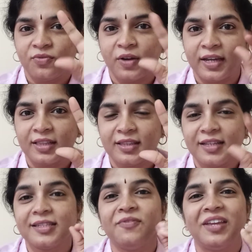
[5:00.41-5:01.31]
5
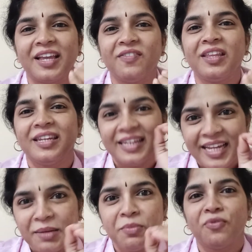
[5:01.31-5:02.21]
things, and we give the
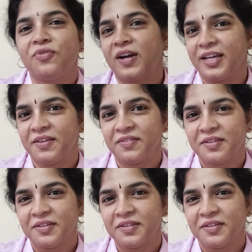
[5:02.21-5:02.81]
name 5.